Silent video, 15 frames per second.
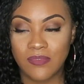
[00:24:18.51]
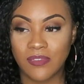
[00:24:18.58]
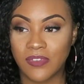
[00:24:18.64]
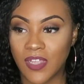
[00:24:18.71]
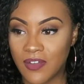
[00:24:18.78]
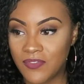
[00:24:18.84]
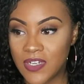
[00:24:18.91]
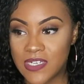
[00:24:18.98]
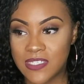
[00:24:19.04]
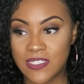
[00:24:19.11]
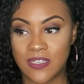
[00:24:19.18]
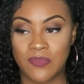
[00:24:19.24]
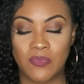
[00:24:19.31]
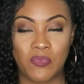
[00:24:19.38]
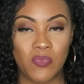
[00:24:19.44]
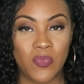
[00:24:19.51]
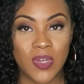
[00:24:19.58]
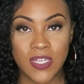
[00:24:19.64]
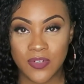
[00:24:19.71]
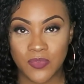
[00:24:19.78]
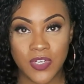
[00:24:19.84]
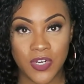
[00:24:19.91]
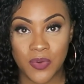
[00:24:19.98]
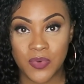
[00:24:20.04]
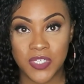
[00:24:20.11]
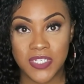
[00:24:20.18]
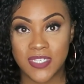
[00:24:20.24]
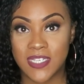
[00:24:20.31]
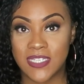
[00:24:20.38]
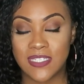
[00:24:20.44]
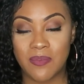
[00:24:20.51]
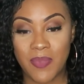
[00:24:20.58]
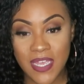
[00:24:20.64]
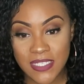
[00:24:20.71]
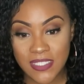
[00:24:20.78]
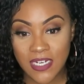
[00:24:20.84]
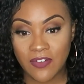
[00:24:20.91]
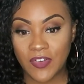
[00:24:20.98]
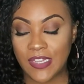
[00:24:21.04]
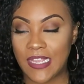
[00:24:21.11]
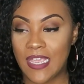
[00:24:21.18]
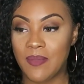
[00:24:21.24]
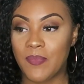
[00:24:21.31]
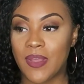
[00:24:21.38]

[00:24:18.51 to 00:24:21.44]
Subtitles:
loved us and wishes us the best and everything.